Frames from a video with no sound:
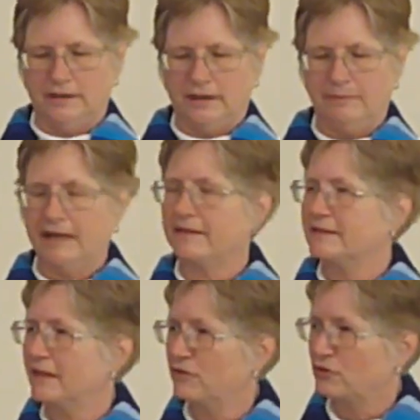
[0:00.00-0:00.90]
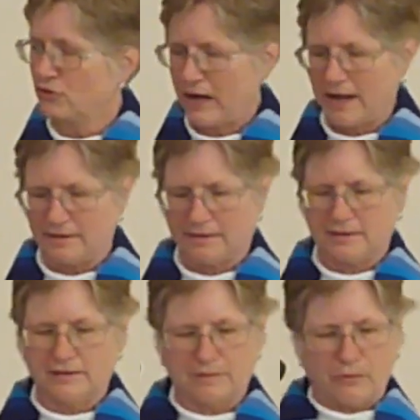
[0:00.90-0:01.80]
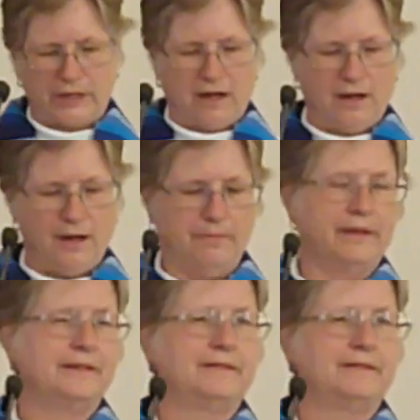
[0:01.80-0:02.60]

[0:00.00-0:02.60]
and make the tender grass spring up?